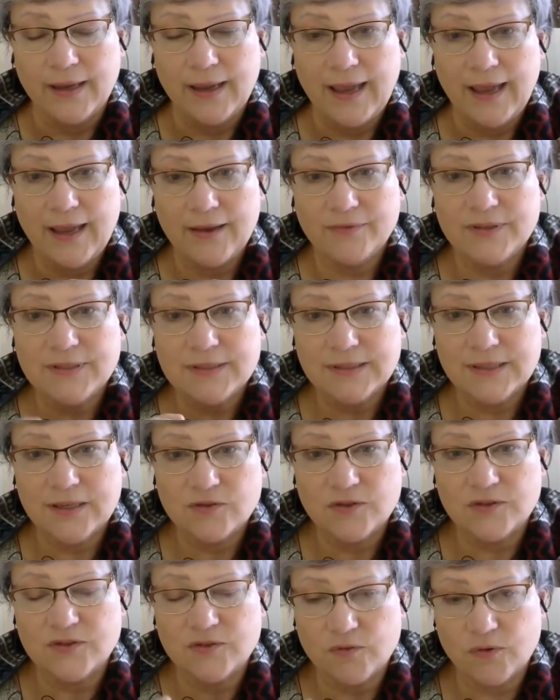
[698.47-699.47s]
having
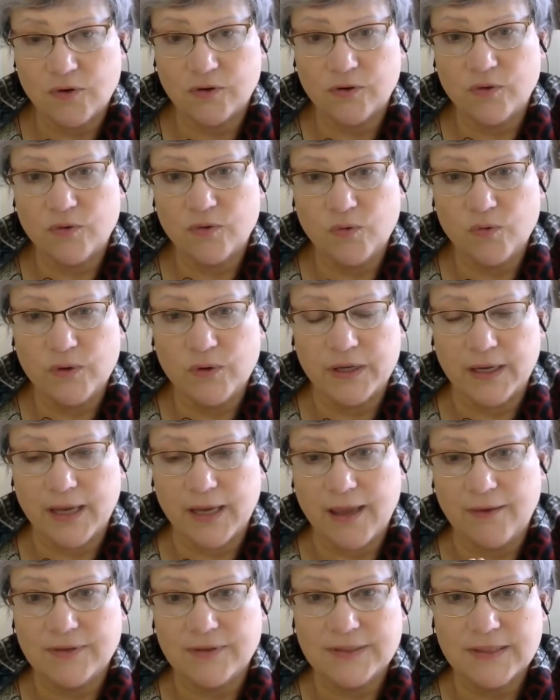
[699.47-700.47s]
such a strong calling,
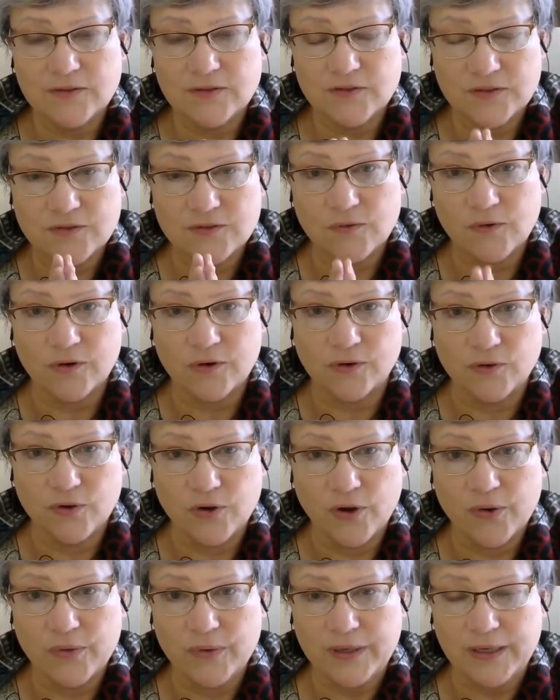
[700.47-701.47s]
having such a strong
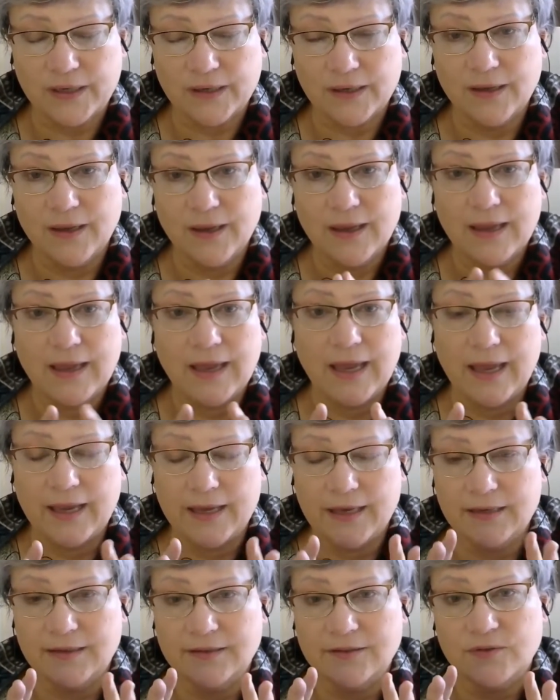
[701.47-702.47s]
knowing
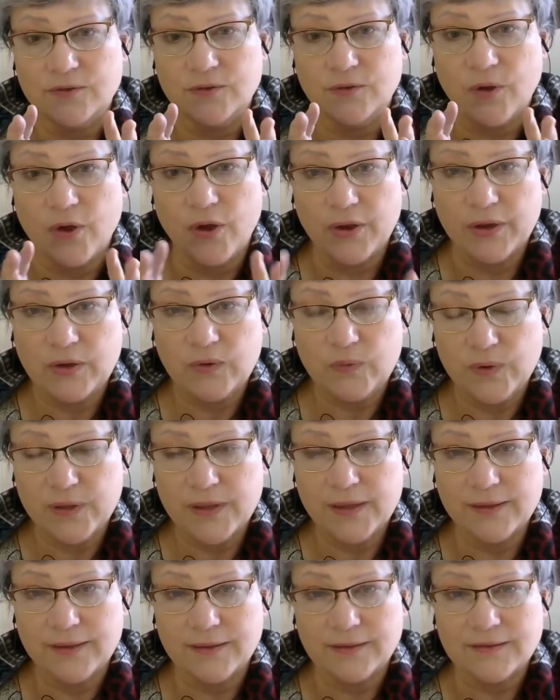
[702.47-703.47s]
and going
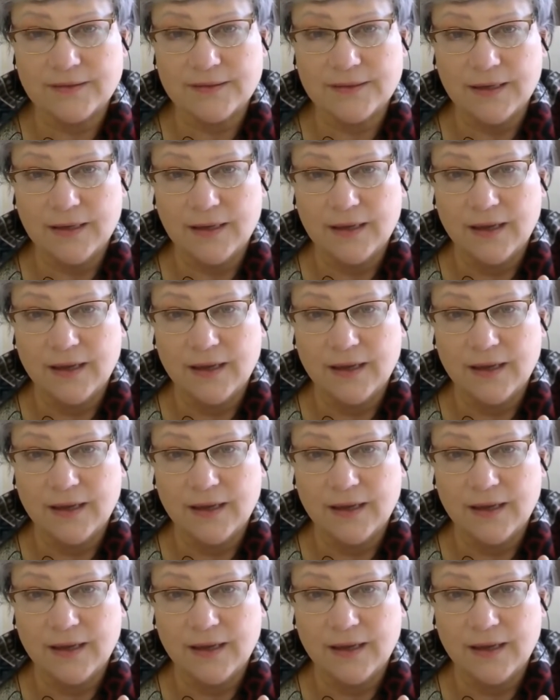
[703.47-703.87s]
with it.